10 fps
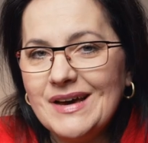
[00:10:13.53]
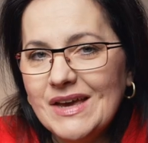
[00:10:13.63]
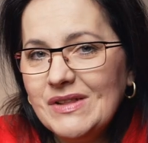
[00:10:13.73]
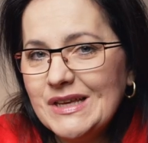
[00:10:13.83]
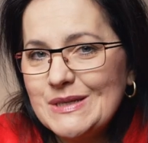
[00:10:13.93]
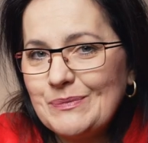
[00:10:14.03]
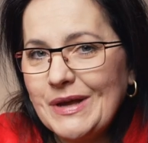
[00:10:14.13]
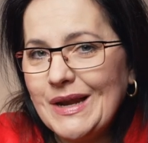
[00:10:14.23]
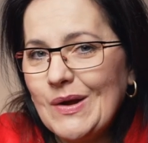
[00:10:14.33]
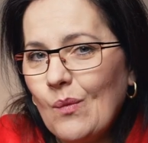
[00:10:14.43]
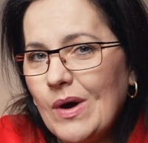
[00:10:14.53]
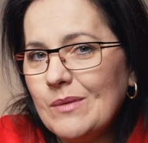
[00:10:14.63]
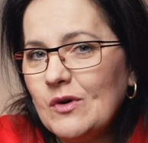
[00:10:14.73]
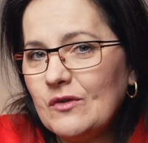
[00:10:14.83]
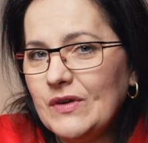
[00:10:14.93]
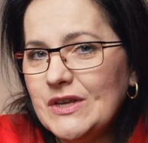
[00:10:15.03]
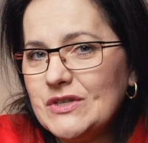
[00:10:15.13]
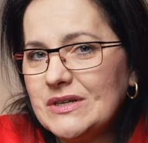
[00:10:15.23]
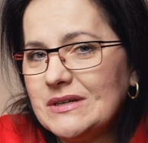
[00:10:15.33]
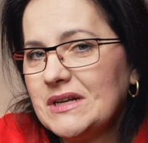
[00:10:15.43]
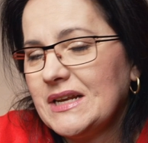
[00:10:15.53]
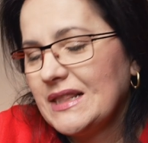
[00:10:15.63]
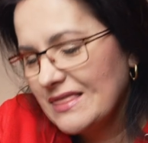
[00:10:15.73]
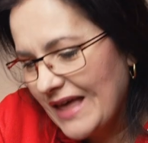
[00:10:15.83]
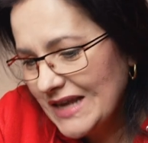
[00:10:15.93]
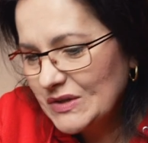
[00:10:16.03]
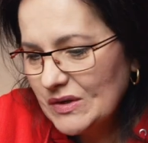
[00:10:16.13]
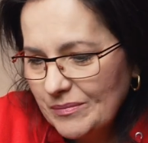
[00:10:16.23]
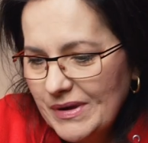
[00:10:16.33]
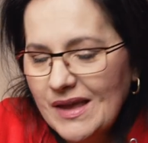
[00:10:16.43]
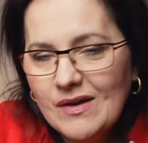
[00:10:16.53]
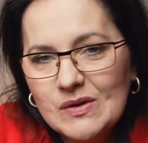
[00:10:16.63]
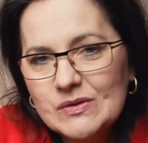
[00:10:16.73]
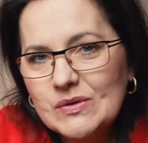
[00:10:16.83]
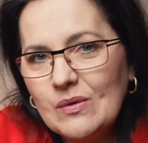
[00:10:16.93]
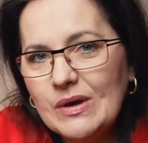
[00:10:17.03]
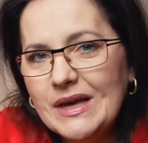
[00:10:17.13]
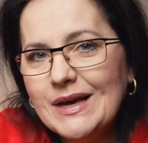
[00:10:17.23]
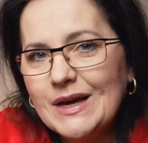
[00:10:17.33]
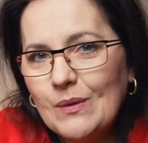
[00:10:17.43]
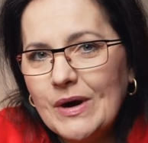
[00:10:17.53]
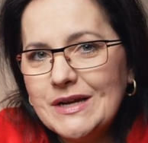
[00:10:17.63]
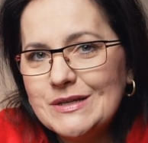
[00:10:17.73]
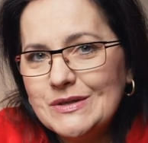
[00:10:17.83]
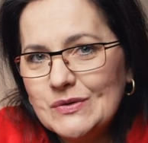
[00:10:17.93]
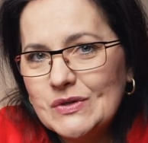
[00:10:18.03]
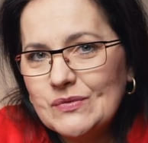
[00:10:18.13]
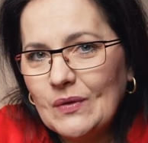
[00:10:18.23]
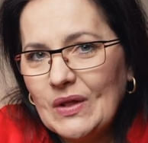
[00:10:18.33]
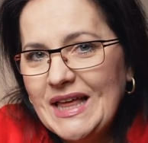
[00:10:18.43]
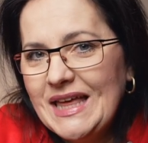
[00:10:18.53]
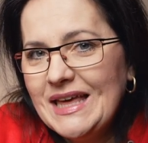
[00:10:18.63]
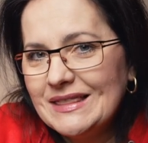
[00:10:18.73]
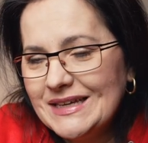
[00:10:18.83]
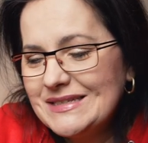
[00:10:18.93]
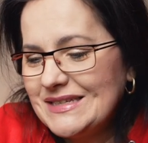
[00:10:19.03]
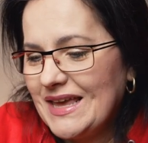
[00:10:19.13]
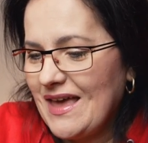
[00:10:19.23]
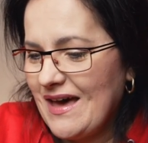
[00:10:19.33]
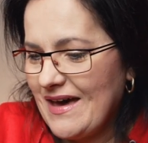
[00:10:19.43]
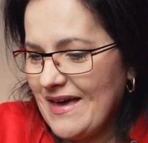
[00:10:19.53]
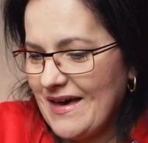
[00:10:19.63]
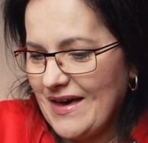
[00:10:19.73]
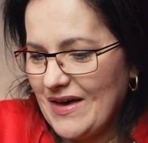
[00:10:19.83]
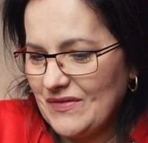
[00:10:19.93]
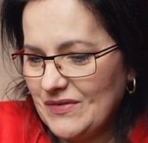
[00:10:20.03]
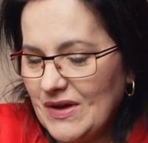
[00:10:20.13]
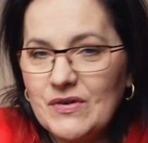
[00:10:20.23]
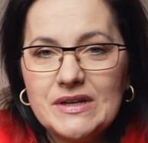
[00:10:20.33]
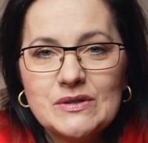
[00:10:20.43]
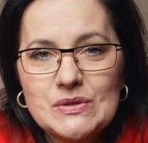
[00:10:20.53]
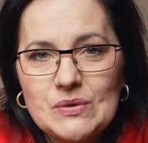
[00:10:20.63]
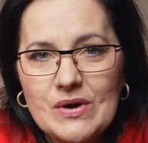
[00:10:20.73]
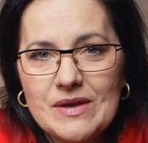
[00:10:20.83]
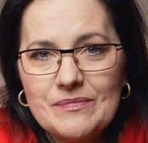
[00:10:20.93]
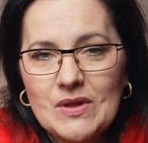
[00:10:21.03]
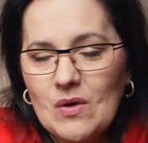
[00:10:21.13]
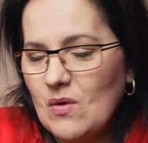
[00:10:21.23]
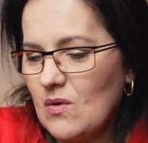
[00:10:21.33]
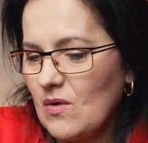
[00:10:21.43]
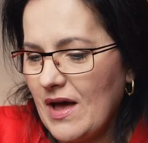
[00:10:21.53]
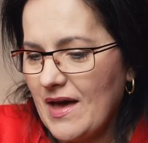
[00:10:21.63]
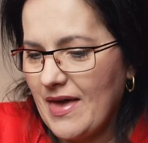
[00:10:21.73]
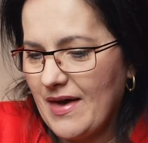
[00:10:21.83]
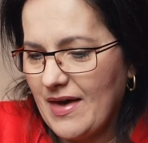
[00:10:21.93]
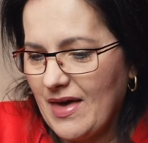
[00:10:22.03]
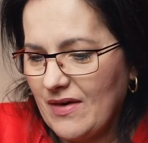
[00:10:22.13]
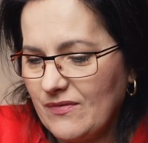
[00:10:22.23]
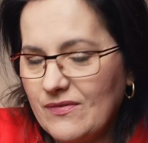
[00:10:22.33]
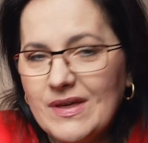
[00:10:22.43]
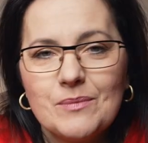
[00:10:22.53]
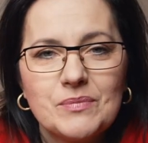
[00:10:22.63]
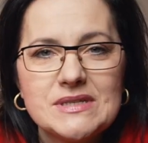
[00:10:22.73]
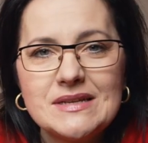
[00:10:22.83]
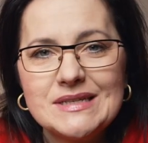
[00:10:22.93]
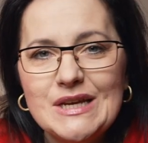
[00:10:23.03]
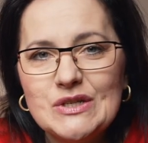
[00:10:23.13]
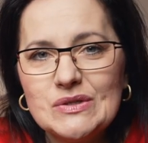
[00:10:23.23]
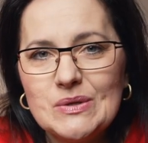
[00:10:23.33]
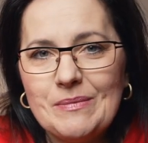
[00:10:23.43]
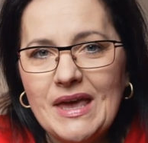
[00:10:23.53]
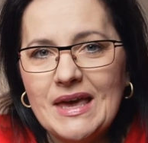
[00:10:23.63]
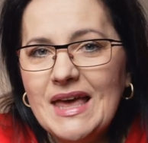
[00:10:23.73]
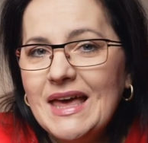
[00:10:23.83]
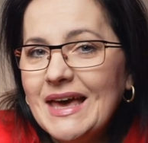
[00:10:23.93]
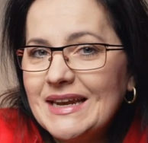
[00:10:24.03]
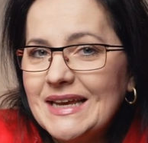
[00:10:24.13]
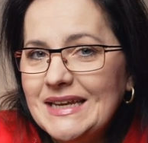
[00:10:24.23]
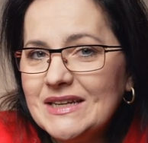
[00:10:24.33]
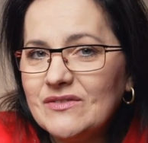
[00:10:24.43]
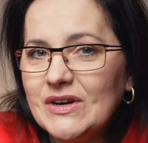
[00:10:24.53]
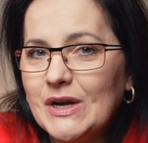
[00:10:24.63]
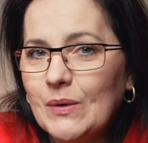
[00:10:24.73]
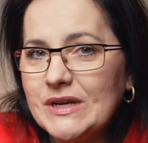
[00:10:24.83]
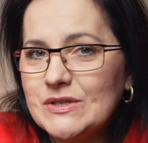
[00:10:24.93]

I will explain one more feature that could be also quite useful. Let's say I have a written story or I have a presentation to make and I need a very quick